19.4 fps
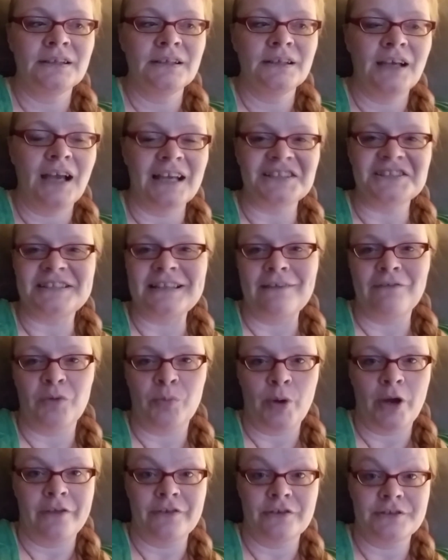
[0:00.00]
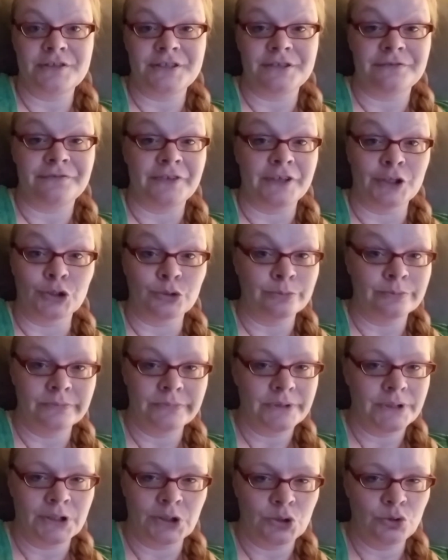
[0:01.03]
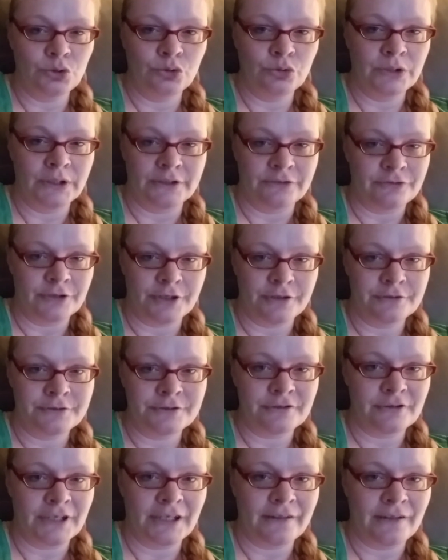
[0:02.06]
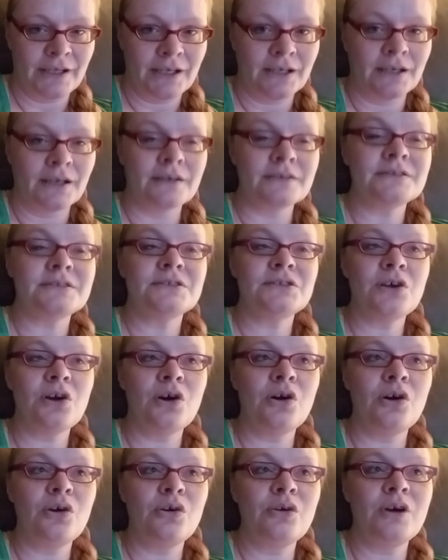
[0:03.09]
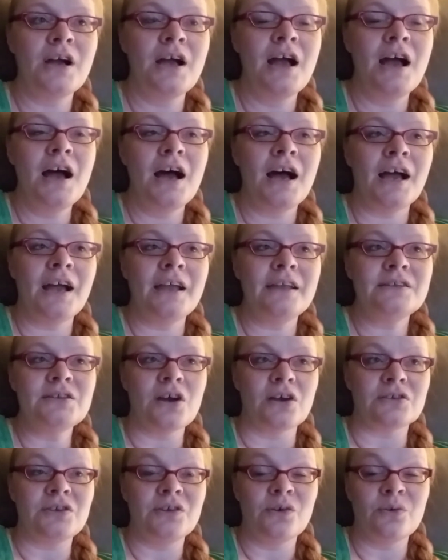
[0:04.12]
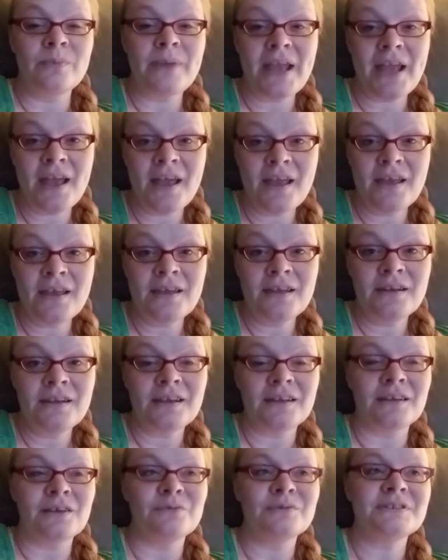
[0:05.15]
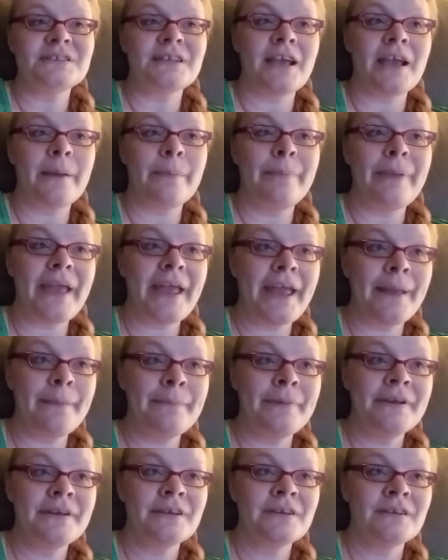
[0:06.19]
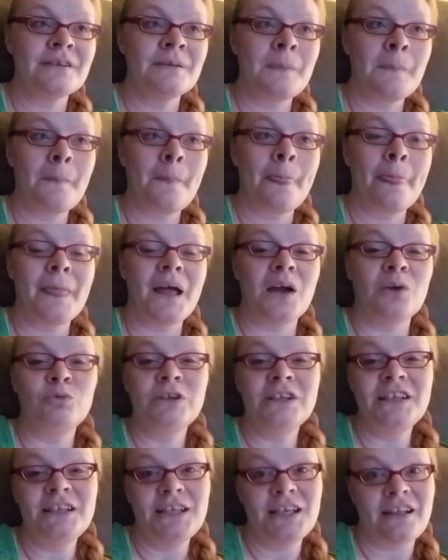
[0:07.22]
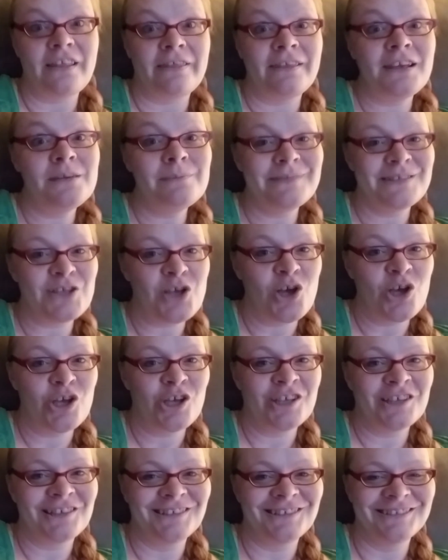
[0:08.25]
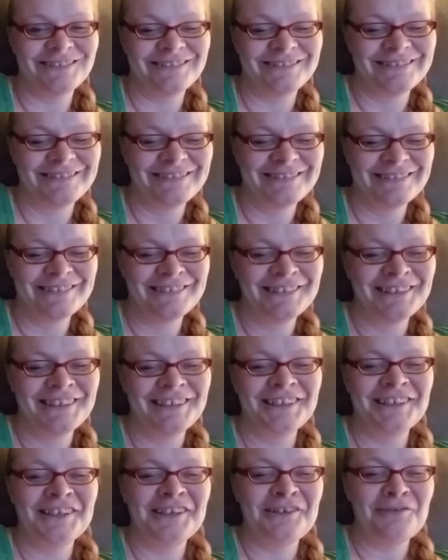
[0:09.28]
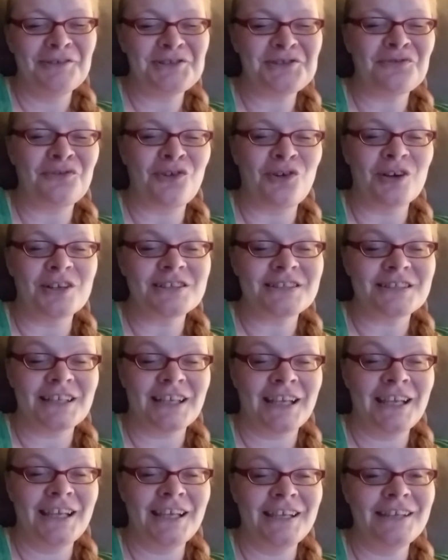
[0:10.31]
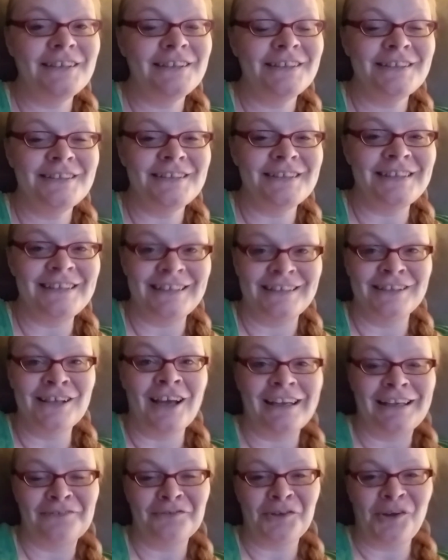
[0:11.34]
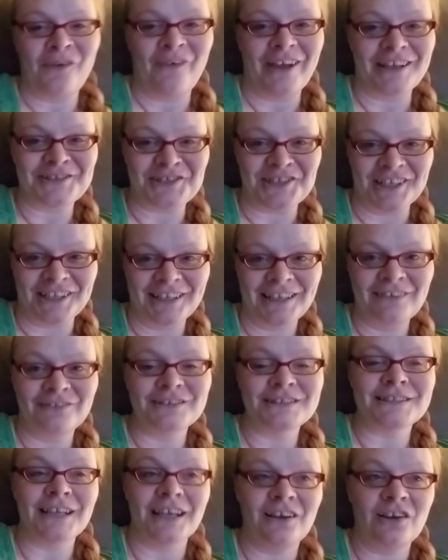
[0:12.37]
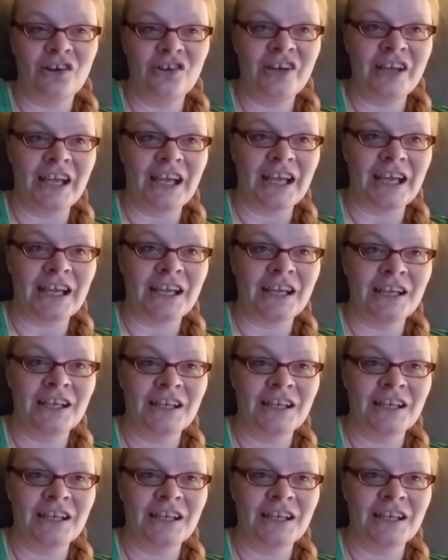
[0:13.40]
I just never bothered to film new intros or anything. So I talked to the old man and I was like, babe, I really need a theme song. Which, of course, he did not even question. He was like, okay,